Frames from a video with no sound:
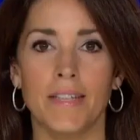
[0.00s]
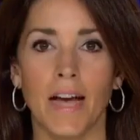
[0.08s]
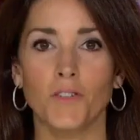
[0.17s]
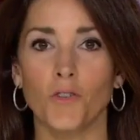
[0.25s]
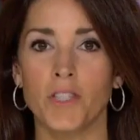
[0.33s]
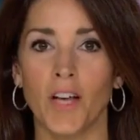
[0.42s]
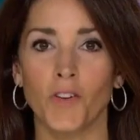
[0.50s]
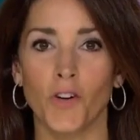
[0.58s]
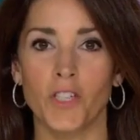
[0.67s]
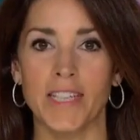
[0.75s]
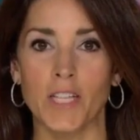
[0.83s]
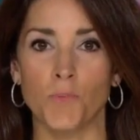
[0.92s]
Dr.
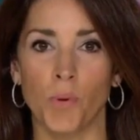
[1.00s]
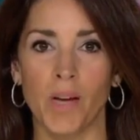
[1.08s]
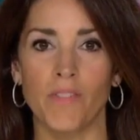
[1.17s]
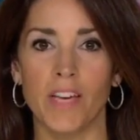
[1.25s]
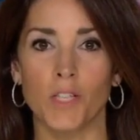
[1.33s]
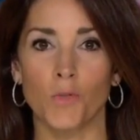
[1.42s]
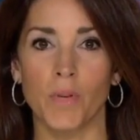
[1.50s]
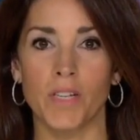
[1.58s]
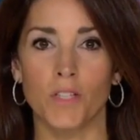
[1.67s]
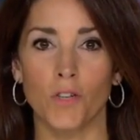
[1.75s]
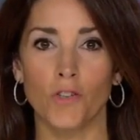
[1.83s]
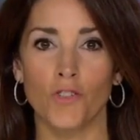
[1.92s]
Selker says previous
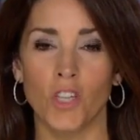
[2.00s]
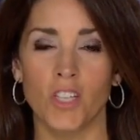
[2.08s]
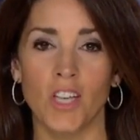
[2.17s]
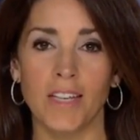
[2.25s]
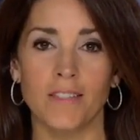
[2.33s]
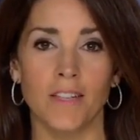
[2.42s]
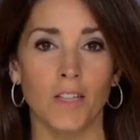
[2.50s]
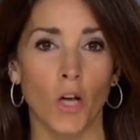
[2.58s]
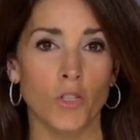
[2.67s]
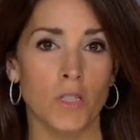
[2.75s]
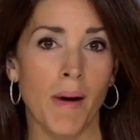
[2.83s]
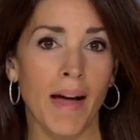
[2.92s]
research suggests
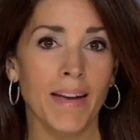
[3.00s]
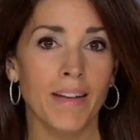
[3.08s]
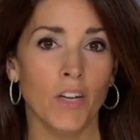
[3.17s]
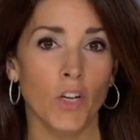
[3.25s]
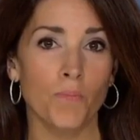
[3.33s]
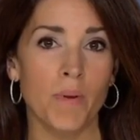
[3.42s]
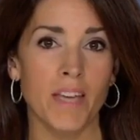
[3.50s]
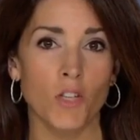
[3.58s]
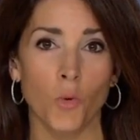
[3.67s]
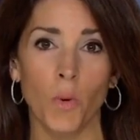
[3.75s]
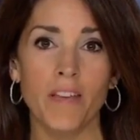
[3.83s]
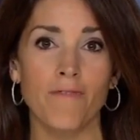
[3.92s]
niclosamide could be
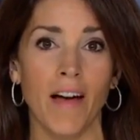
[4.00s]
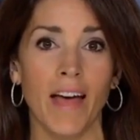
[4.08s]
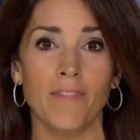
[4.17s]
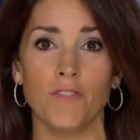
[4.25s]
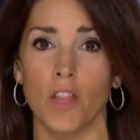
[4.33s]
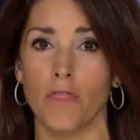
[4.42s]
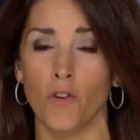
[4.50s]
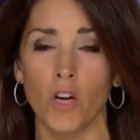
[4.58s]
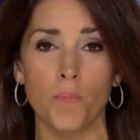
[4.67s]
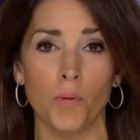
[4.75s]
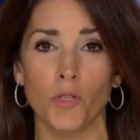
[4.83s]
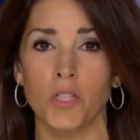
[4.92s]
25 to
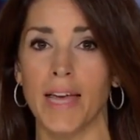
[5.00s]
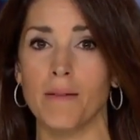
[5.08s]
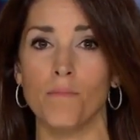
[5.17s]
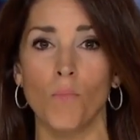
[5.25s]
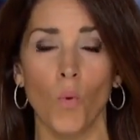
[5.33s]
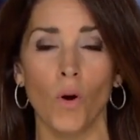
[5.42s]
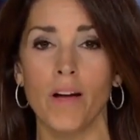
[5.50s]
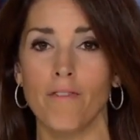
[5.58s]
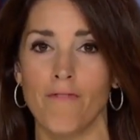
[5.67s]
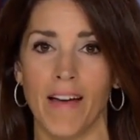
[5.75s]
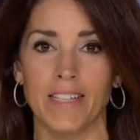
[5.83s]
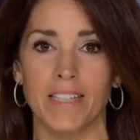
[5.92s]
30 percent more
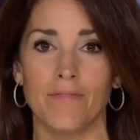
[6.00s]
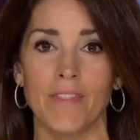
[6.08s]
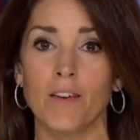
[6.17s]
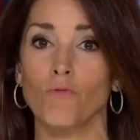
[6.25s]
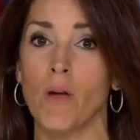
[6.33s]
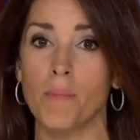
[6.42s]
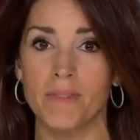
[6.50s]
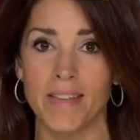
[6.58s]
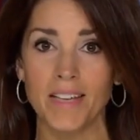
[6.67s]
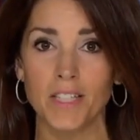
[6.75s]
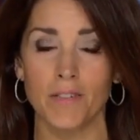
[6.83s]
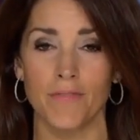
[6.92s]
effective than
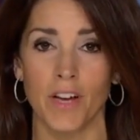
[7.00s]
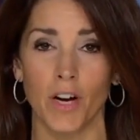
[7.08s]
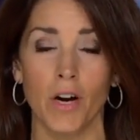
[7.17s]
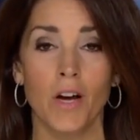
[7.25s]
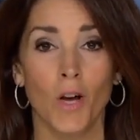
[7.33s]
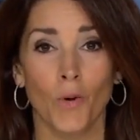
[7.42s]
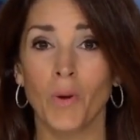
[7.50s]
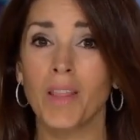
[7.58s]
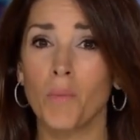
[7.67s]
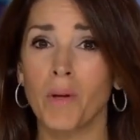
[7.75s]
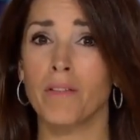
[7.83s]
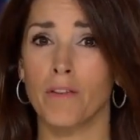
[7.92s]
remdesivir,
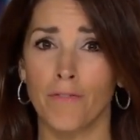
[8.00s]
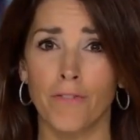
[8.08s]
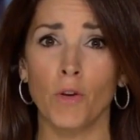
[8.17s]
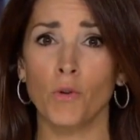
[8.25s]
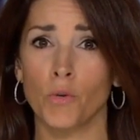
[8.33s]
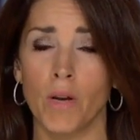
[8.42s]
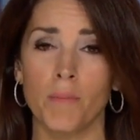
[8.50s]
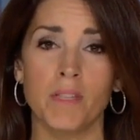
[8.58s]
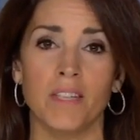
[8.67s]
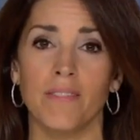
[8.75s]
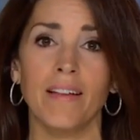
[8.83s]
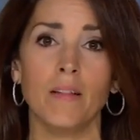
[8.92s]
really one of the few
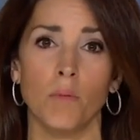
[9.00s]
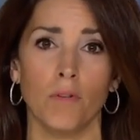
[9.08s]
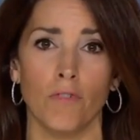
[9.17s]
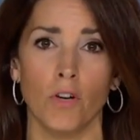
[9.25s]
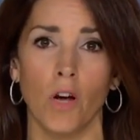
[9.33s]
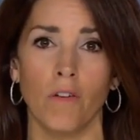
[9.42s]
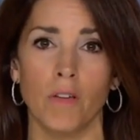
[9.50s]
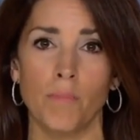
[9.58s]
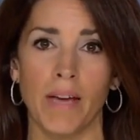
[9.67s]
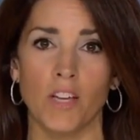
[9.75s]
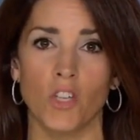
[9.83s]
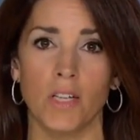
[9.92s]
treatments available for
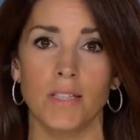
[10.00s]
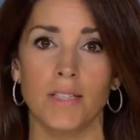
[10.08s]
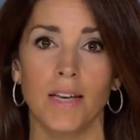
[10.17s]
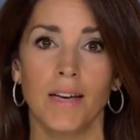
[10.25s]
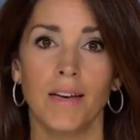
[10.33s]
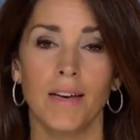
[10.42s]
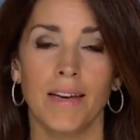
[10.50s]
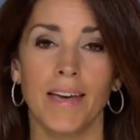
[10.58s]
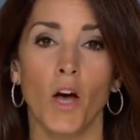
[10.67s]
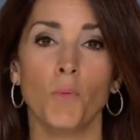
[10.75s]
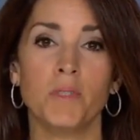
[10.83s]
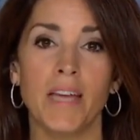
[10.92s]
COVID patients.
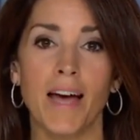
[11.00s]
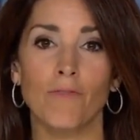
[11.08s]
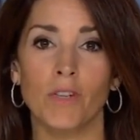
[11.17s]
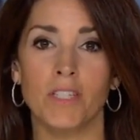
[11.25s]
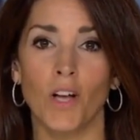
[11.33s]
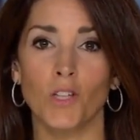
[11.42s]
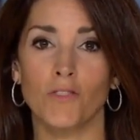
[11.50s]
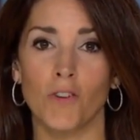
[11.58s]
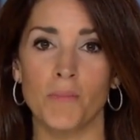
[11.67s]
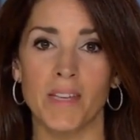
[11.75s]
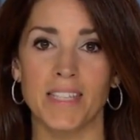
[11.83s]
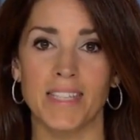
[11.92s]
He hopes to have results
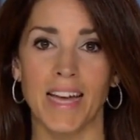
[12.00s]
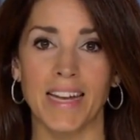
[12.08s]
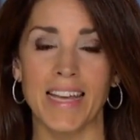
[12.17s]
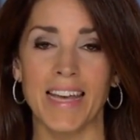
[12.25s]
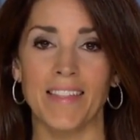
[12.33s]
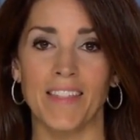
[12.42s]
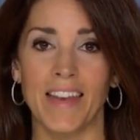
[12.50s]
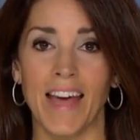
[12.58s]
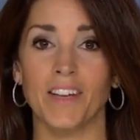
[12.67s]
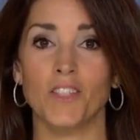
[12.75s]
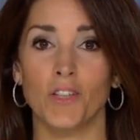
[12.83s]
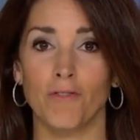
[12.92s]
from this study in the
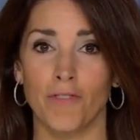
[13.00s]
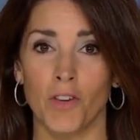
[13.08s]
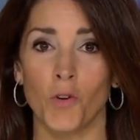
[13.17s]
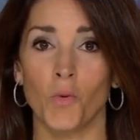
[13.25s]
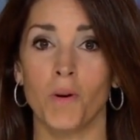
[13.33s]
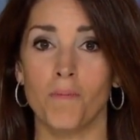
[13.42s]
next few